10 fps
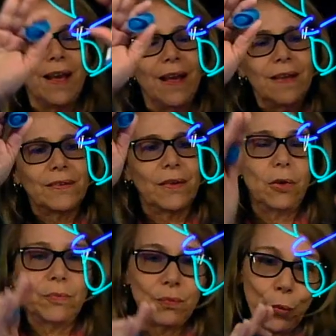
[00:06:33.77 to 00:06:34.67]

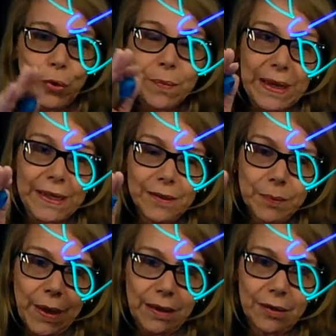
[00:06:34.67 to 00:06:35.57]
So we're making a
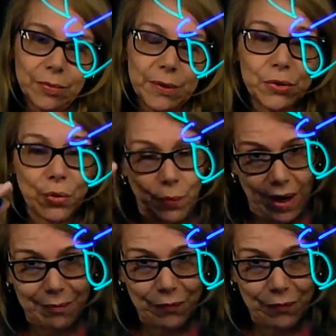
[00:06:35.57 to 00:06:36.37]
parallel between what